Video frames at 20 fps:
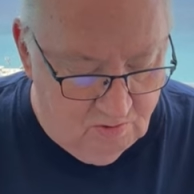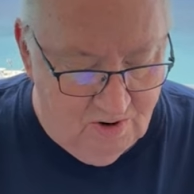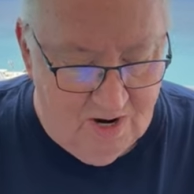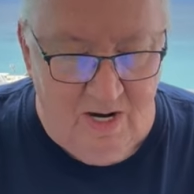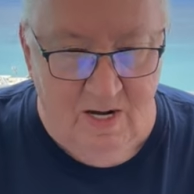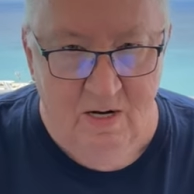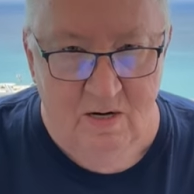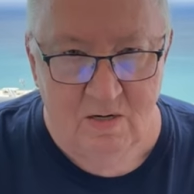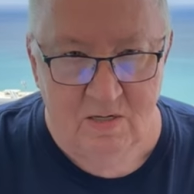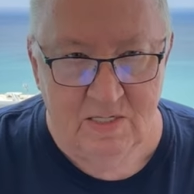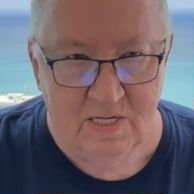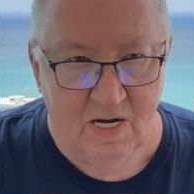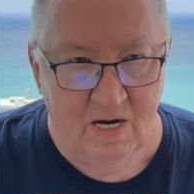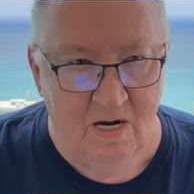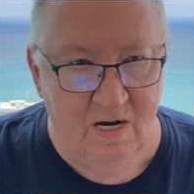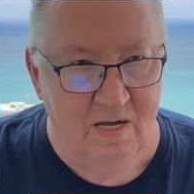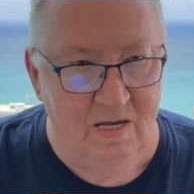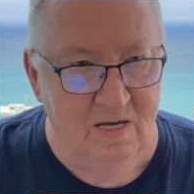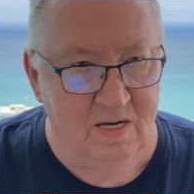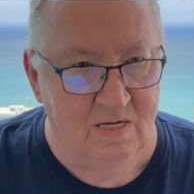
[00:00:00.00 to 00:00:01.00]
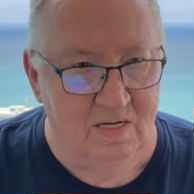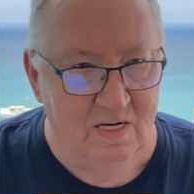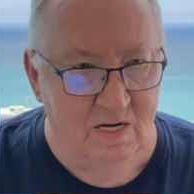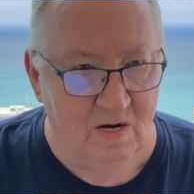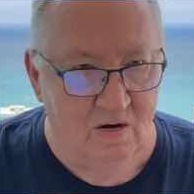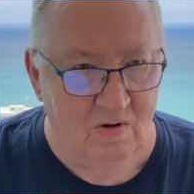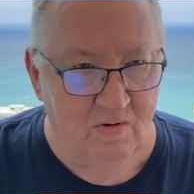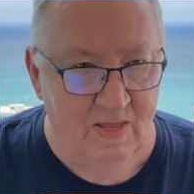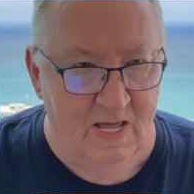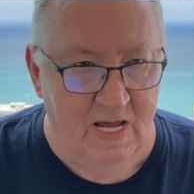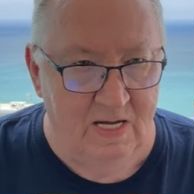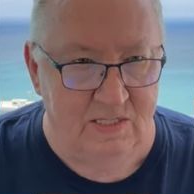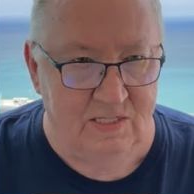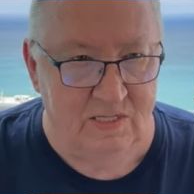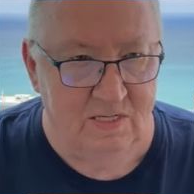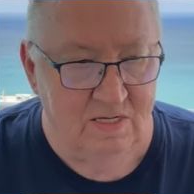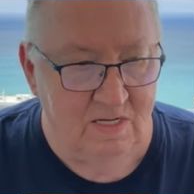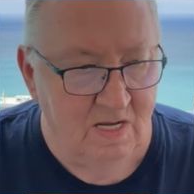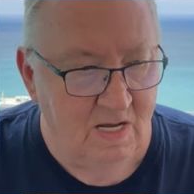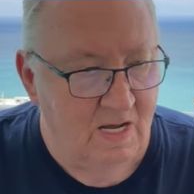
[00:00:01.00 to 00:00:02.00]
riders, there you go.
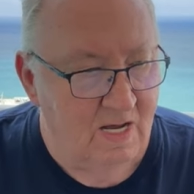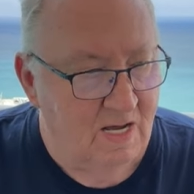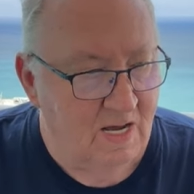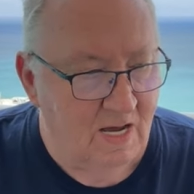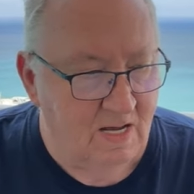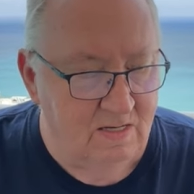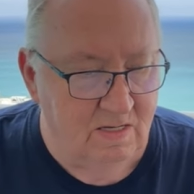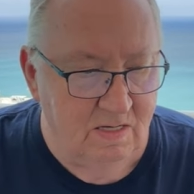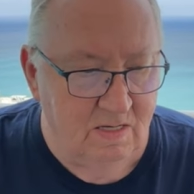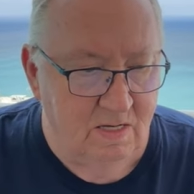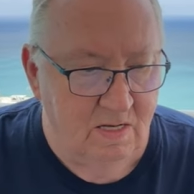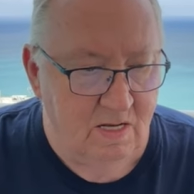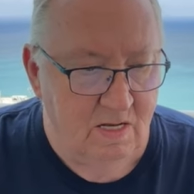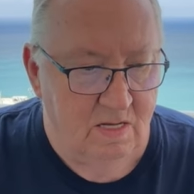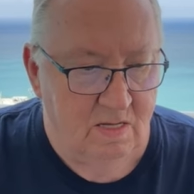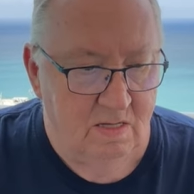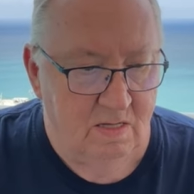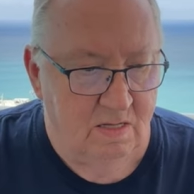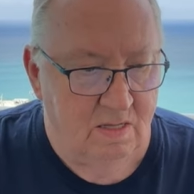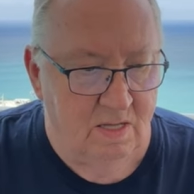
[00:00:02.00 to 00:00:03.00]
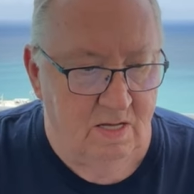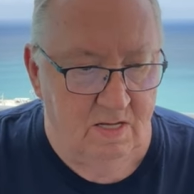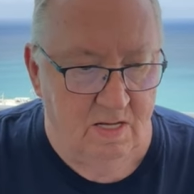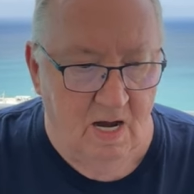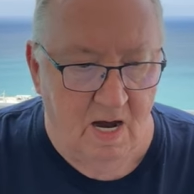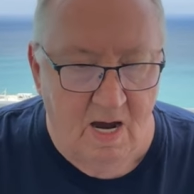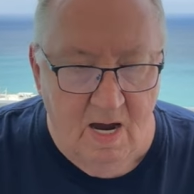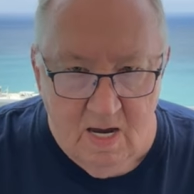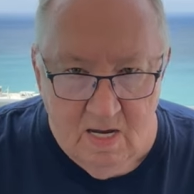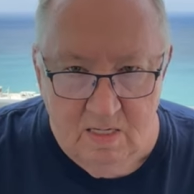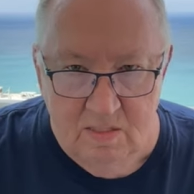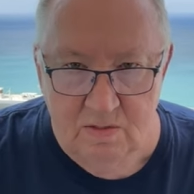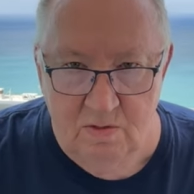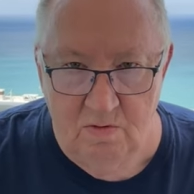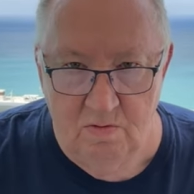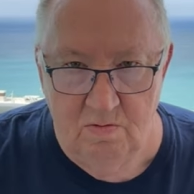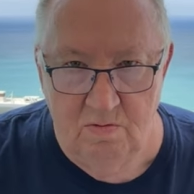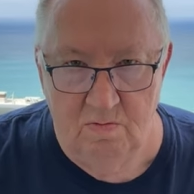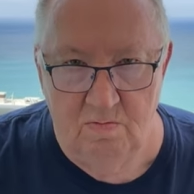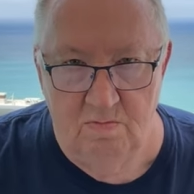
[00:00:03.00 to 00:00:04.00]
That's the highest
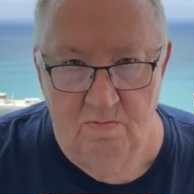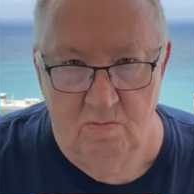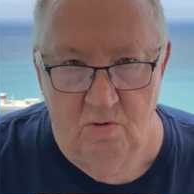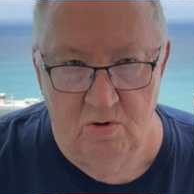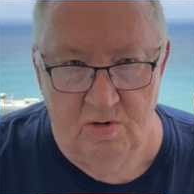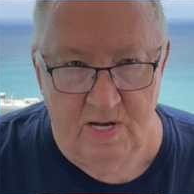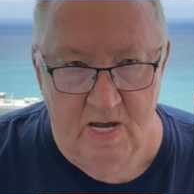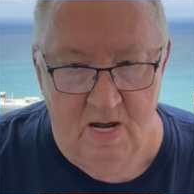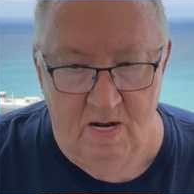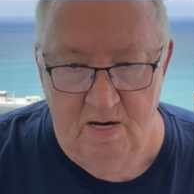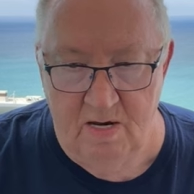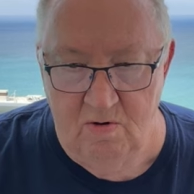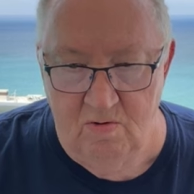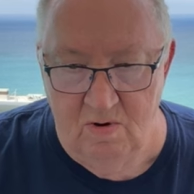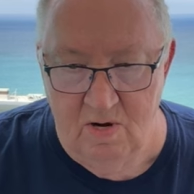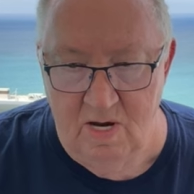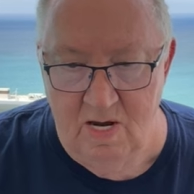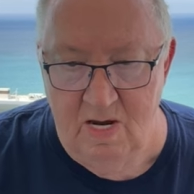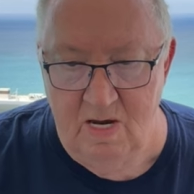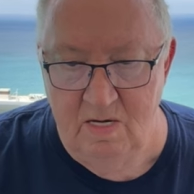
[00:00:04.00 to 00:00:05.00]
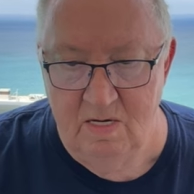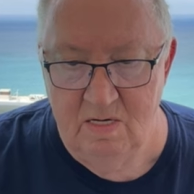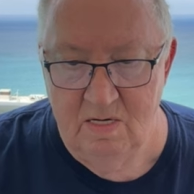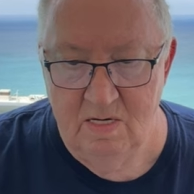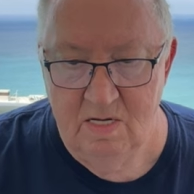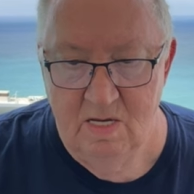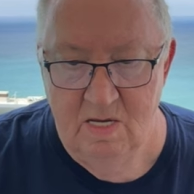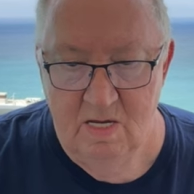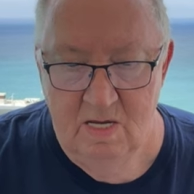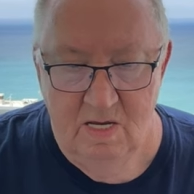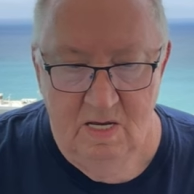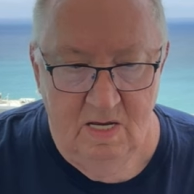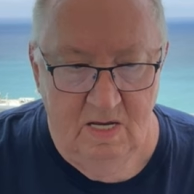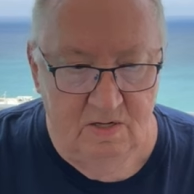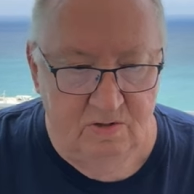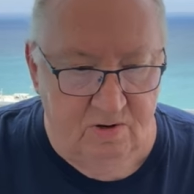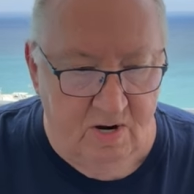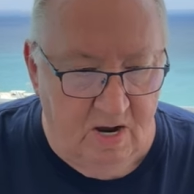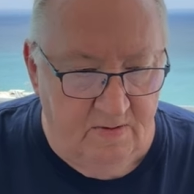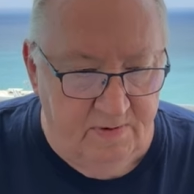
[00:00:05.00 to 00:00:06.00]
mortality rate
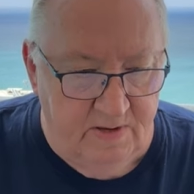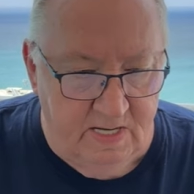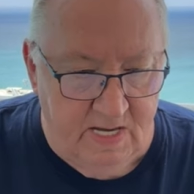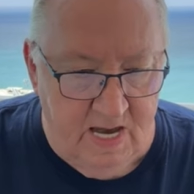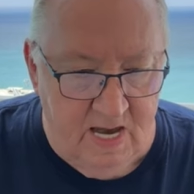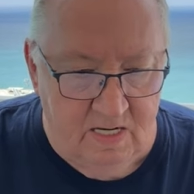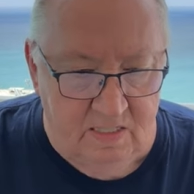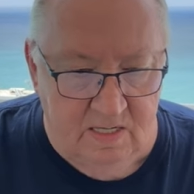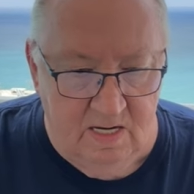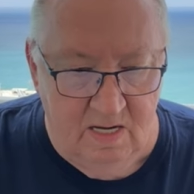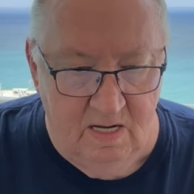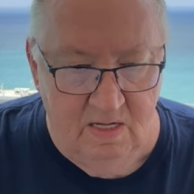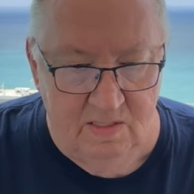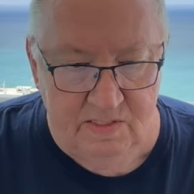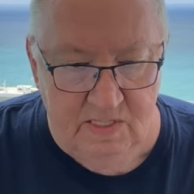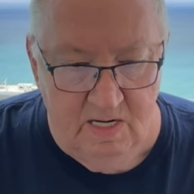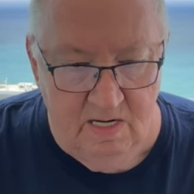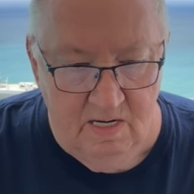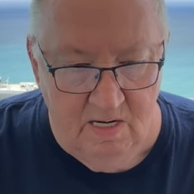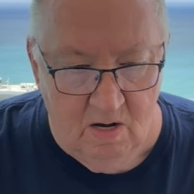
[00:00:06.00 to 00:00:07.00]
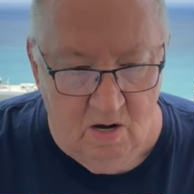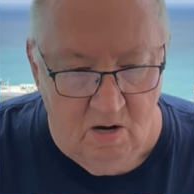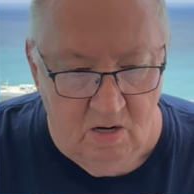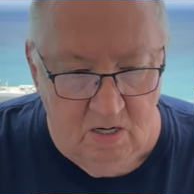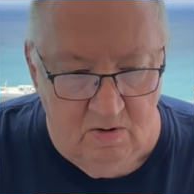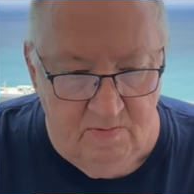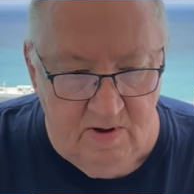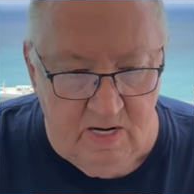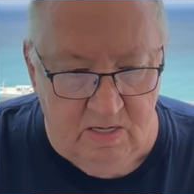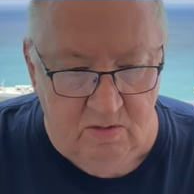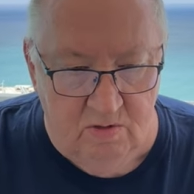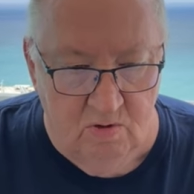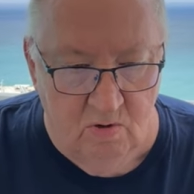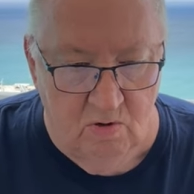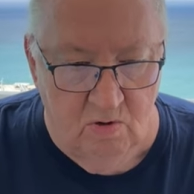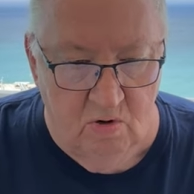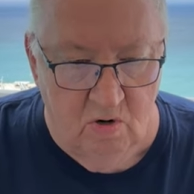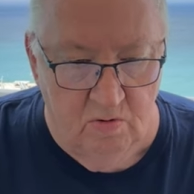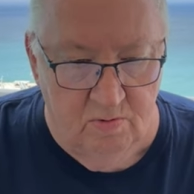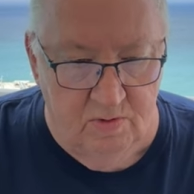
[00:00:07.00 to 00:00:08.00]
in traffic accidents in all of
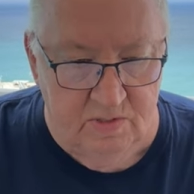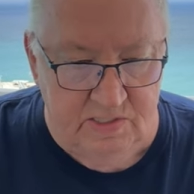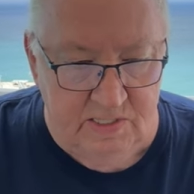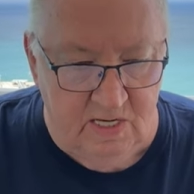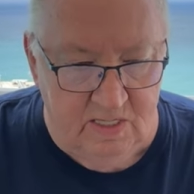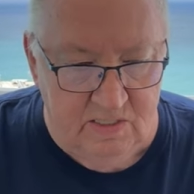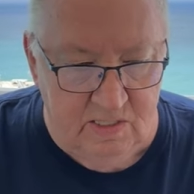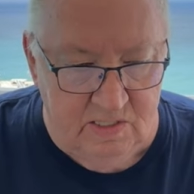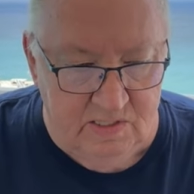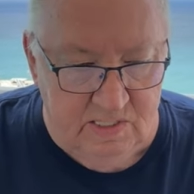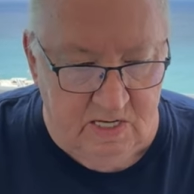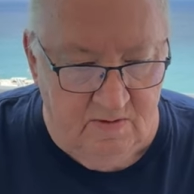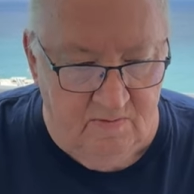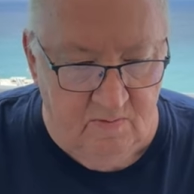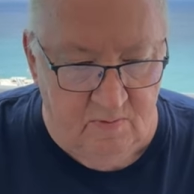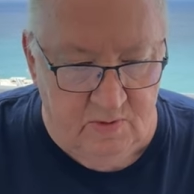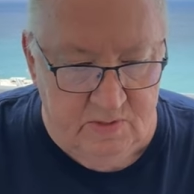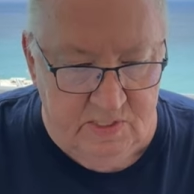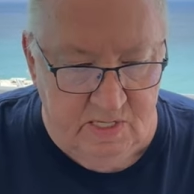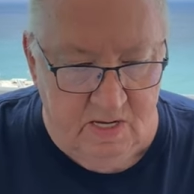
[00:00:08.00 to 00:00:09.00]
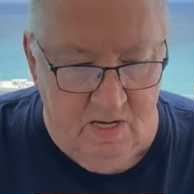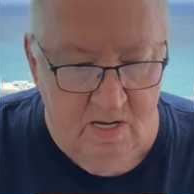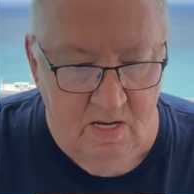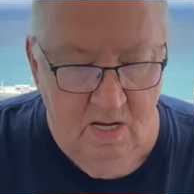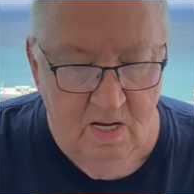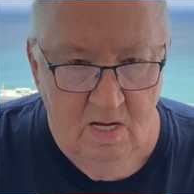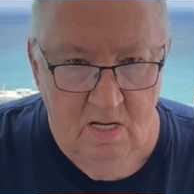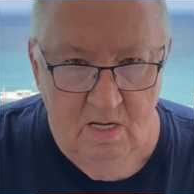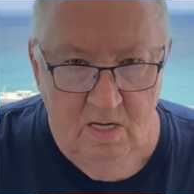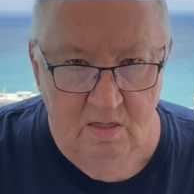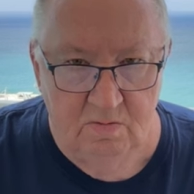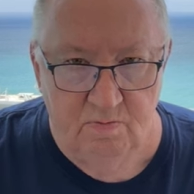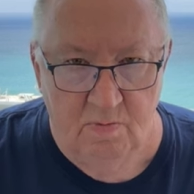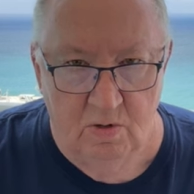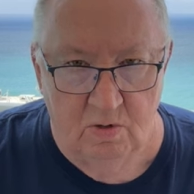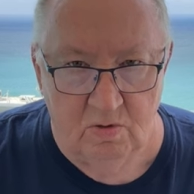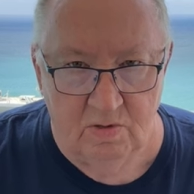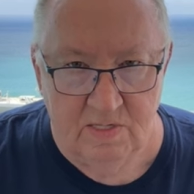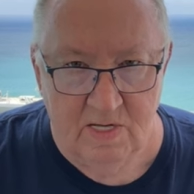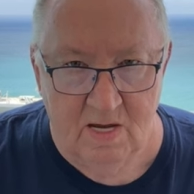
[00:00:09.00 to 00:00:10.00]
Ecuador, over sixty-seven percent is
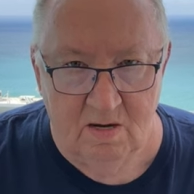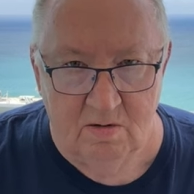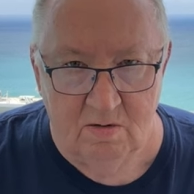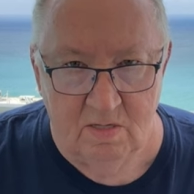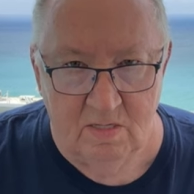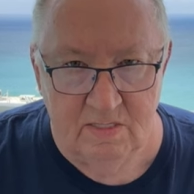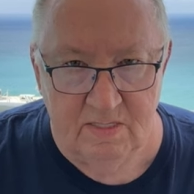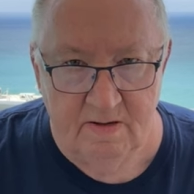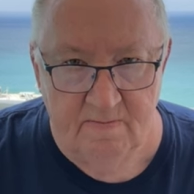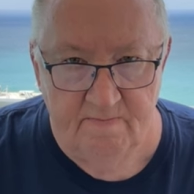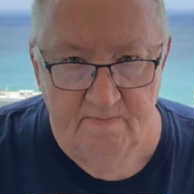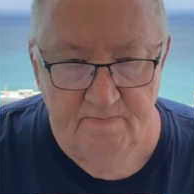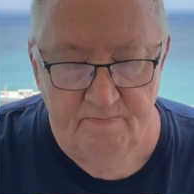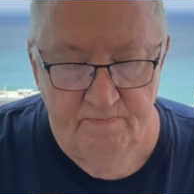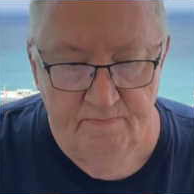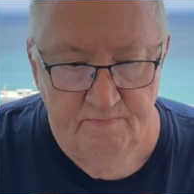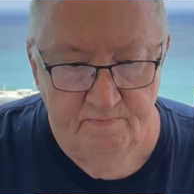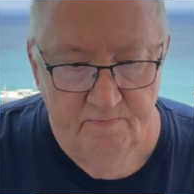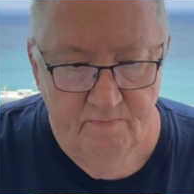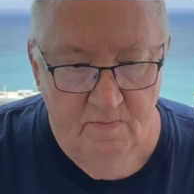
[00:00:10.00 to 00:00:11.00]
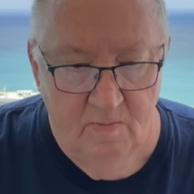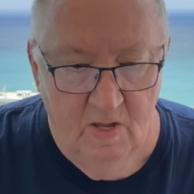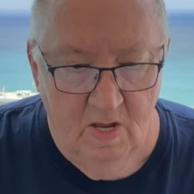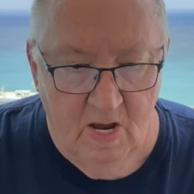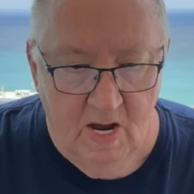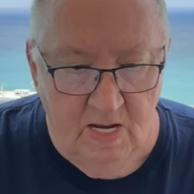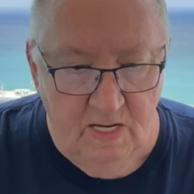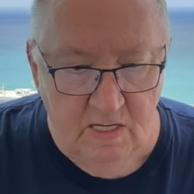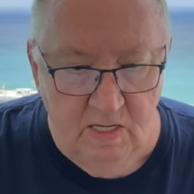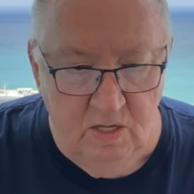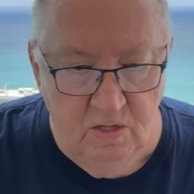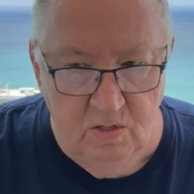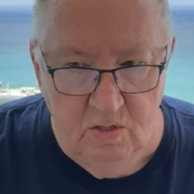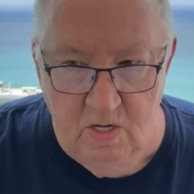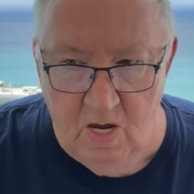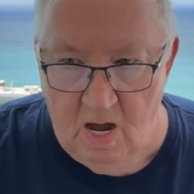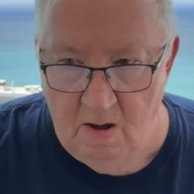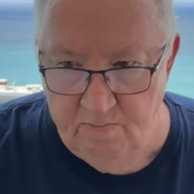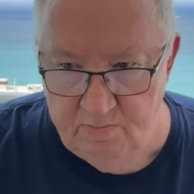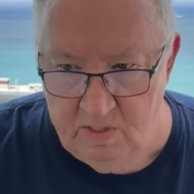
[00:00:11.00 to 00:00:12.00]
motorcyclists. Hey,
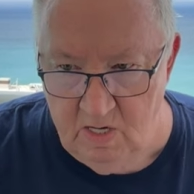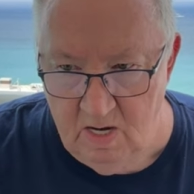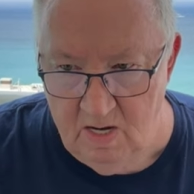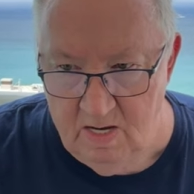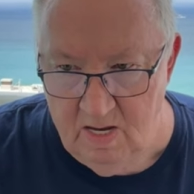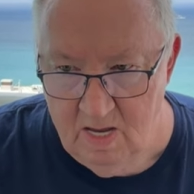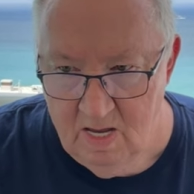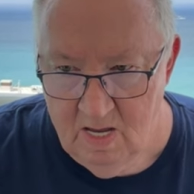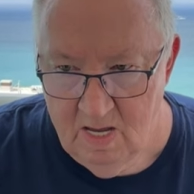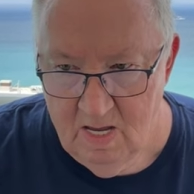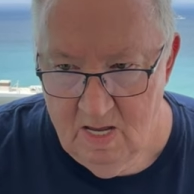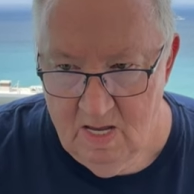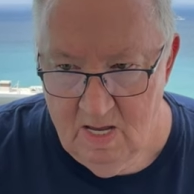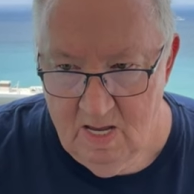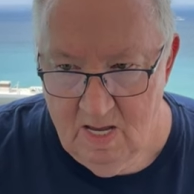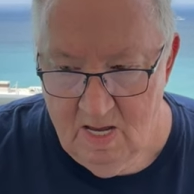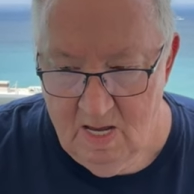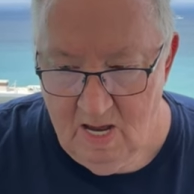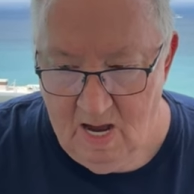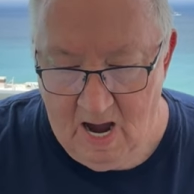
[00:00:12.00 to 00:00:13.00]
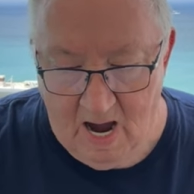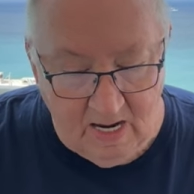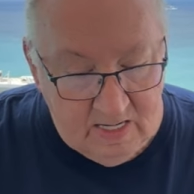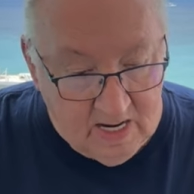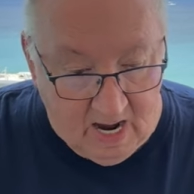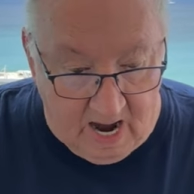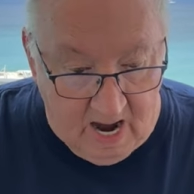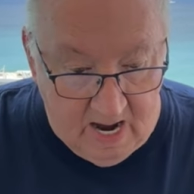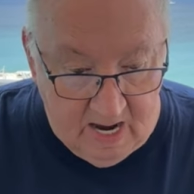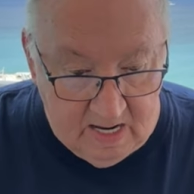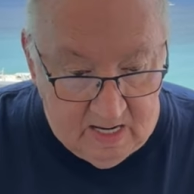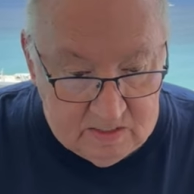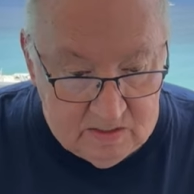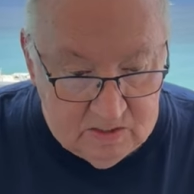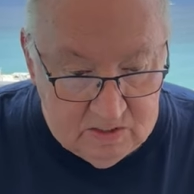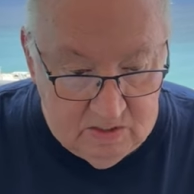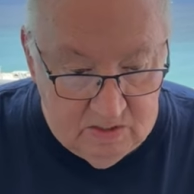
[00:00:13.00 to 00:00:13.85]
I'm telling you, I, I,